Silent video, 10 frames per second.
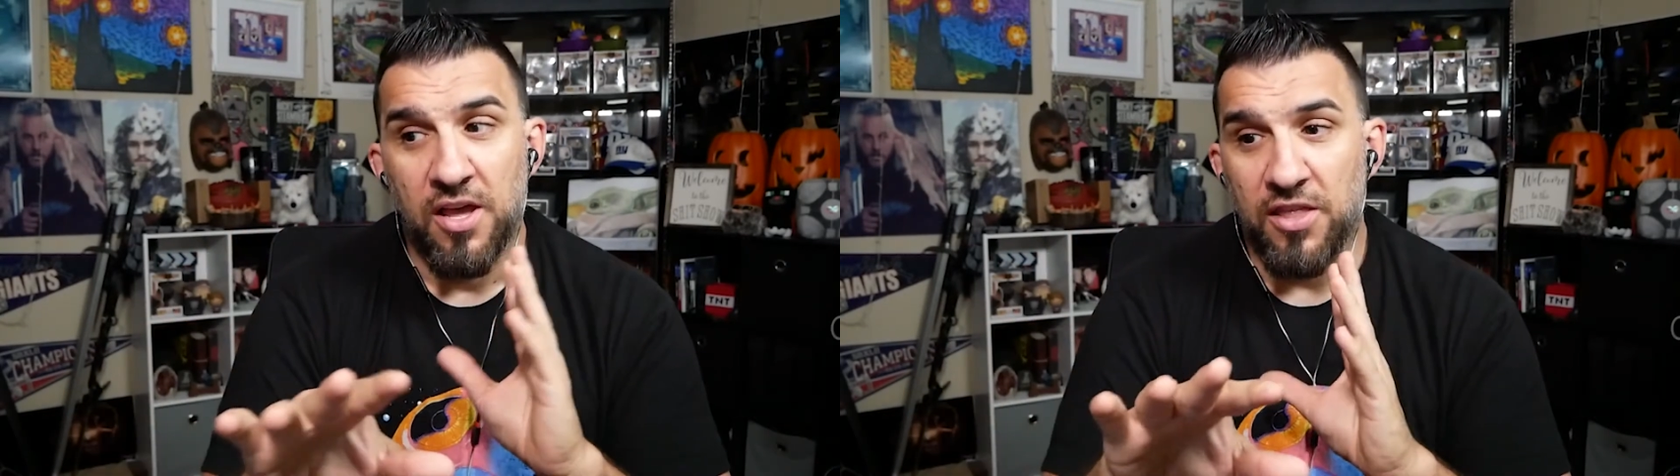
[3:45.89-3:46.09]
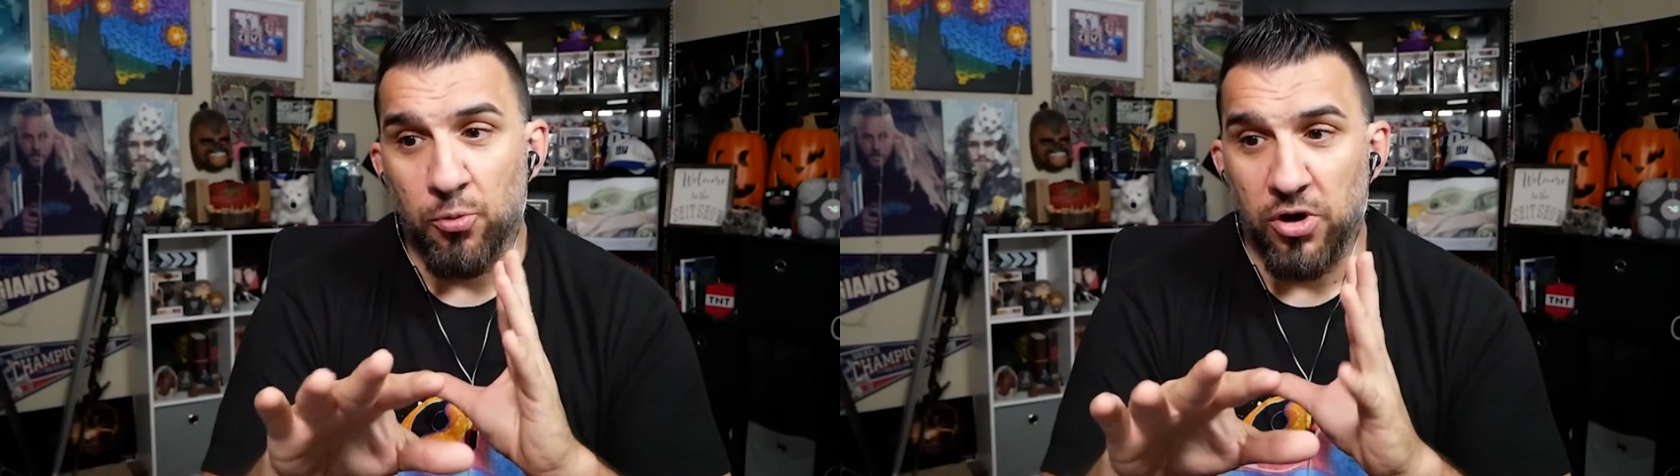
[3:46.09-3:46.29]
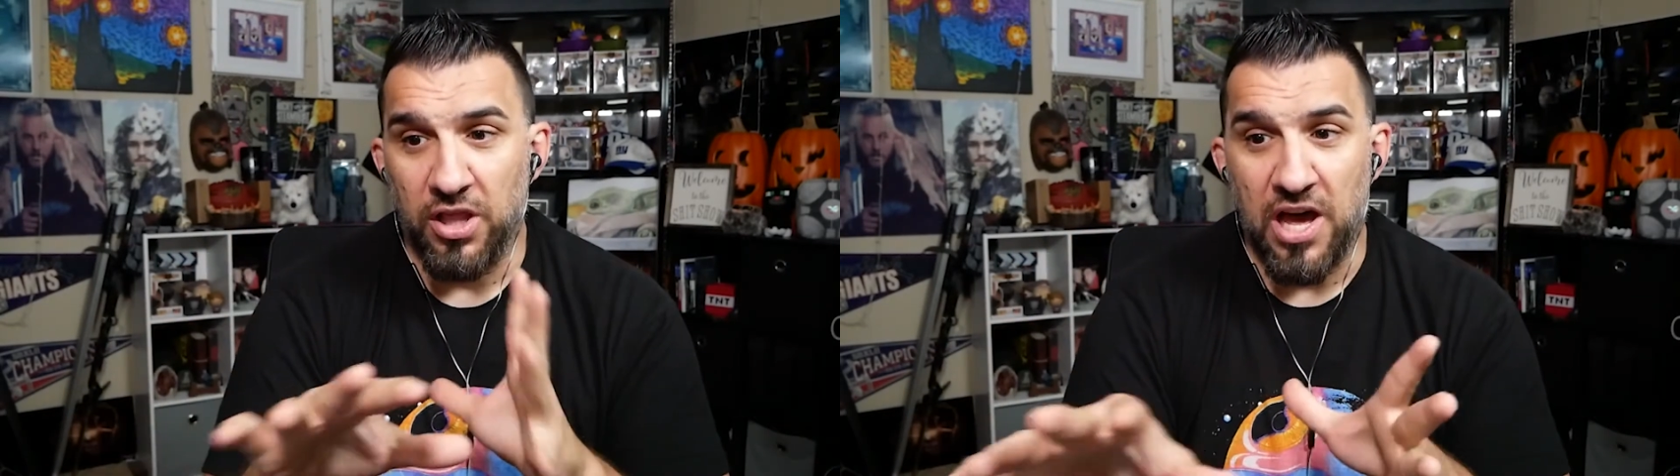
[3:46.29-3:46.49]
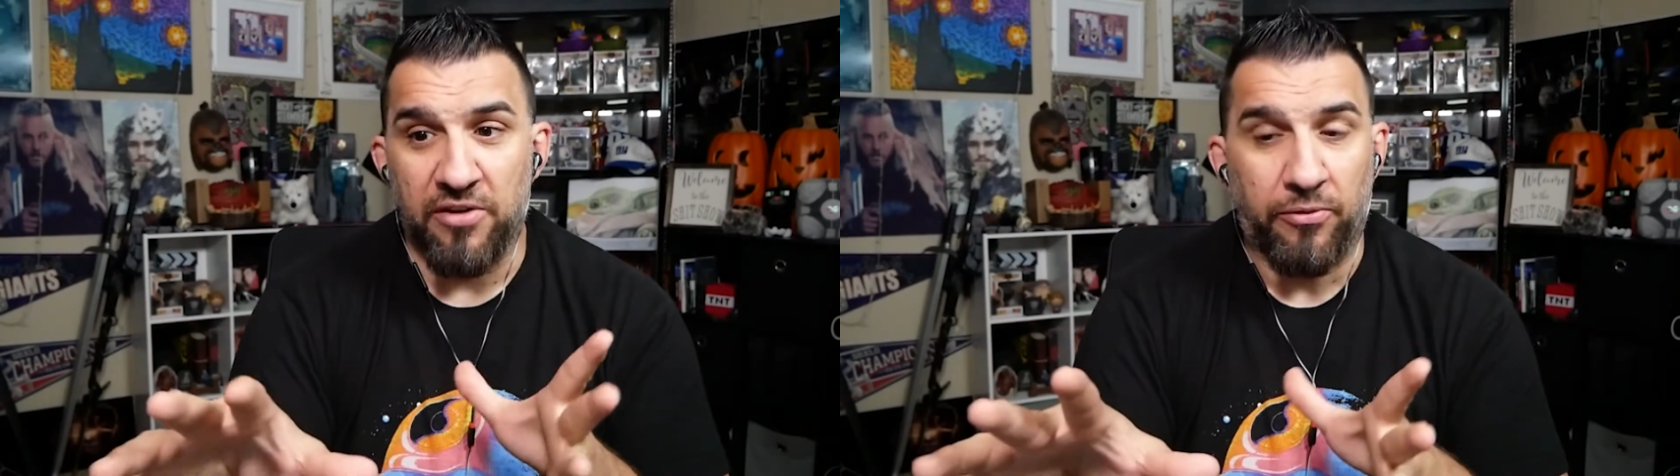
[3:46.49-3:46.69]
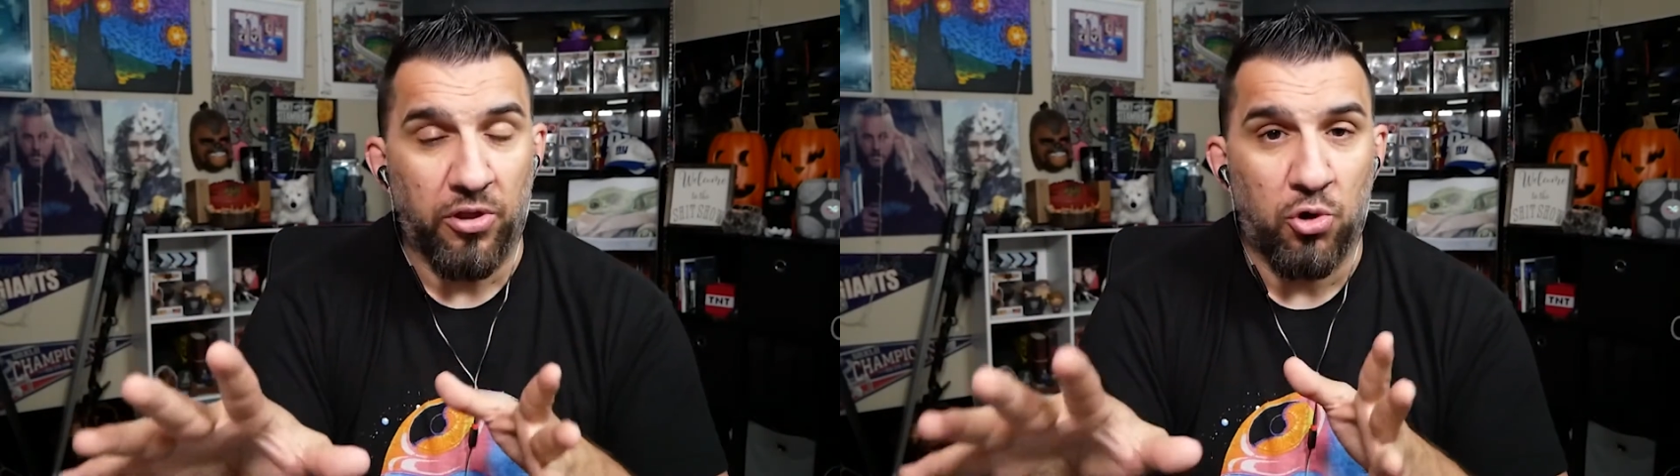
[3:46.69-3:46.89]
There were a lot
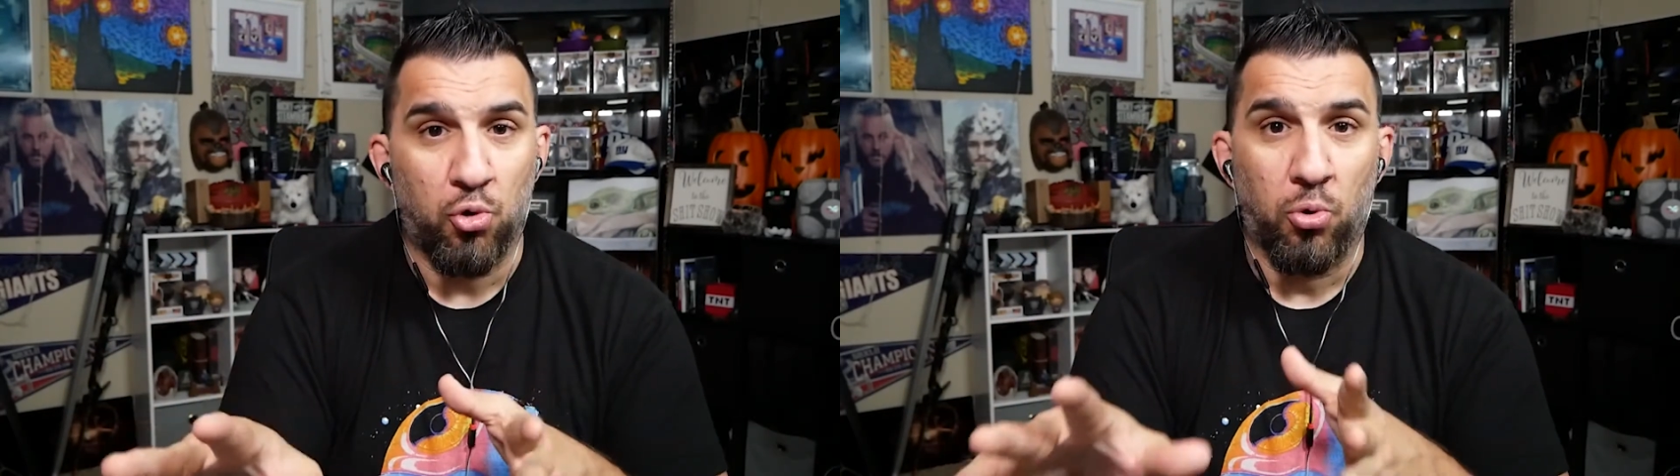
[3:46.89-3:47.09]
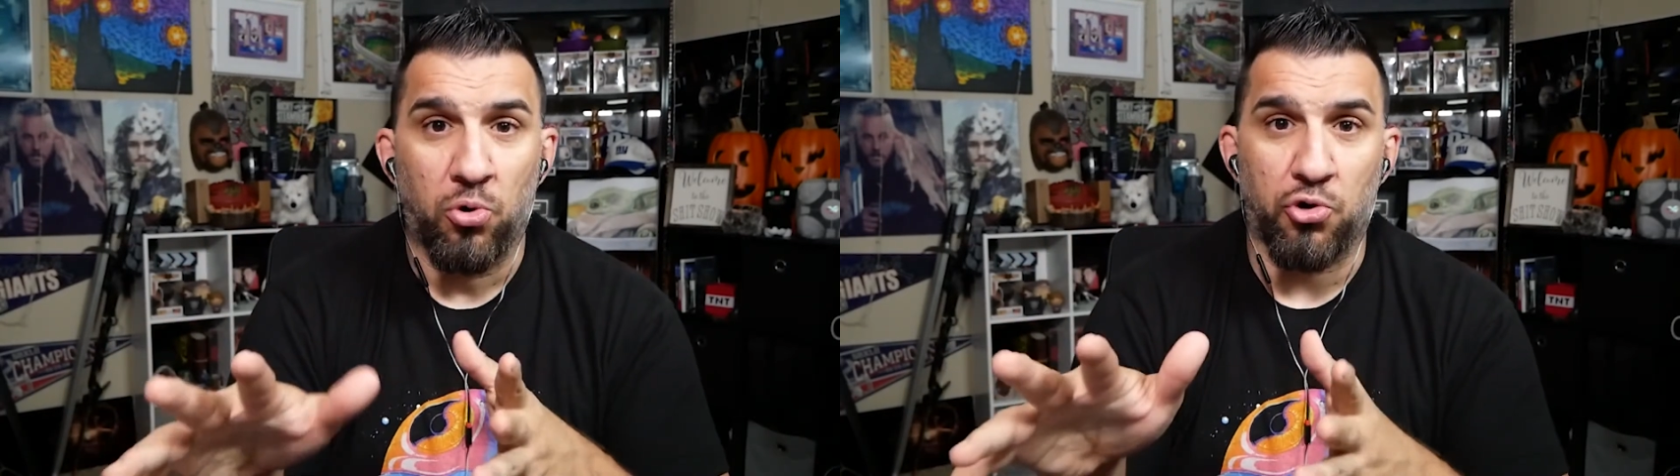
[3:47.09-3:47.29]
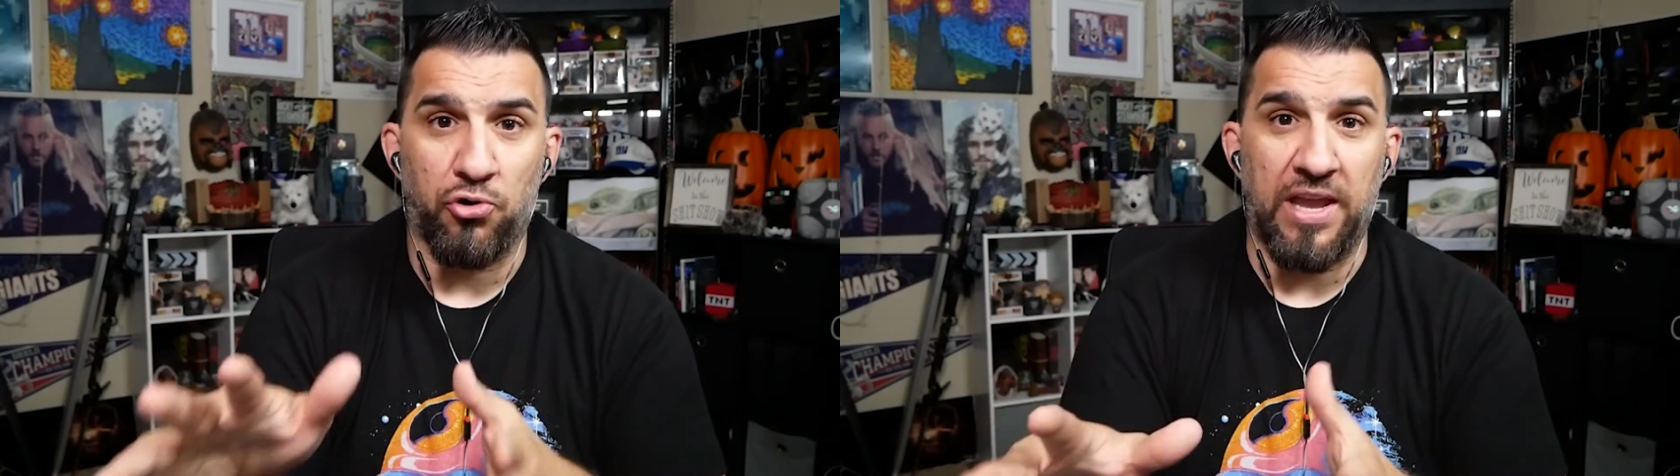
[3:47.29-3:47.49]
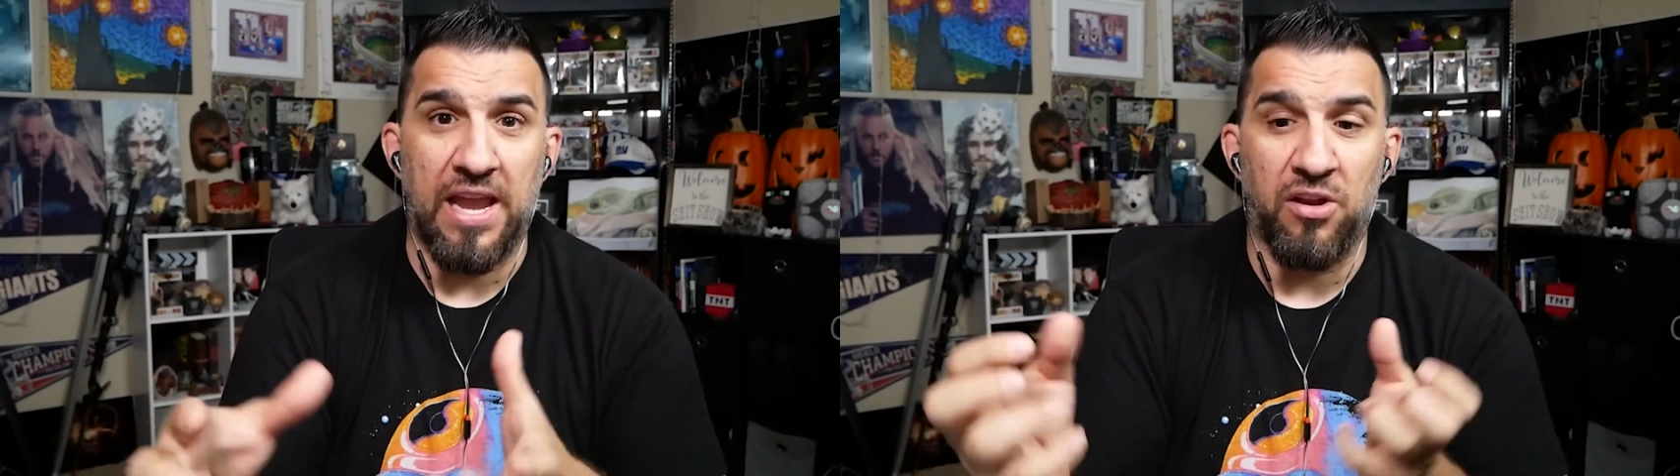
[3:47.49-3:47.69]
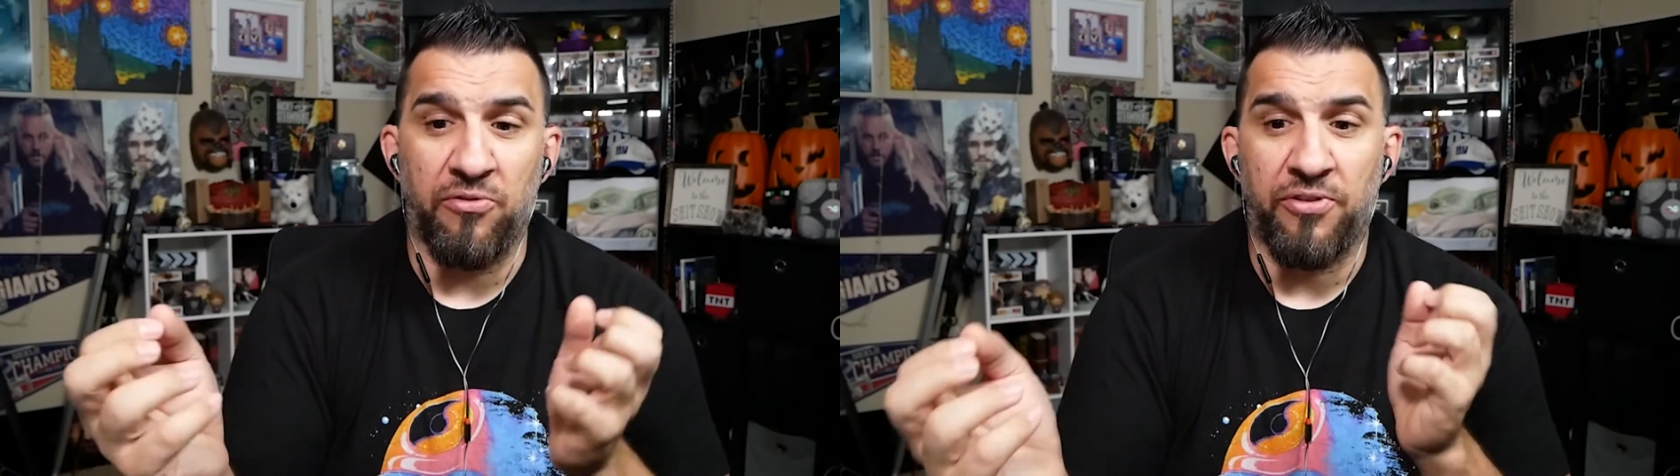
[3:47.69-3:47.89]
of really cool,
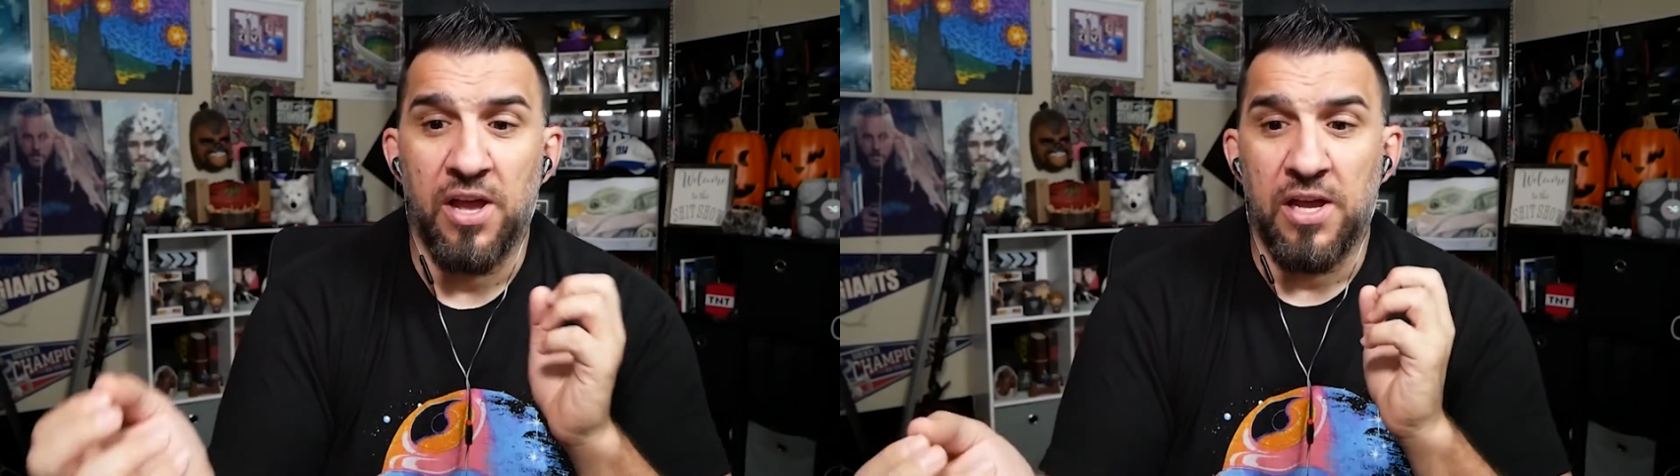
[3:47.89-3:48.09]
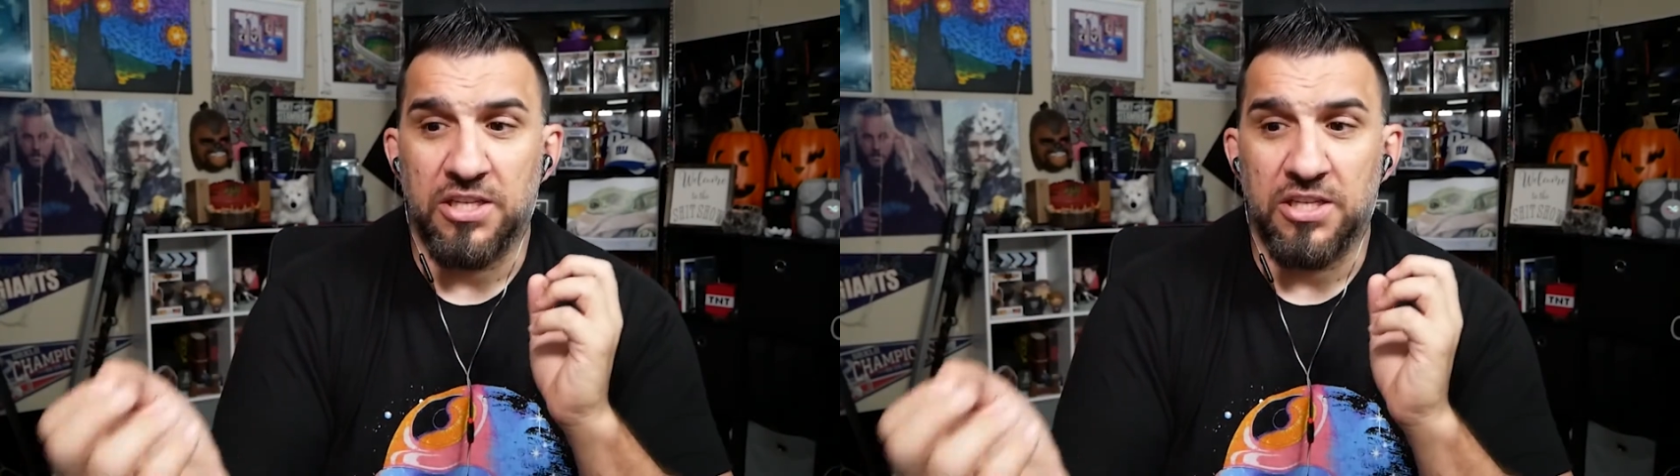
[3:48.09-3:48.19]
creative,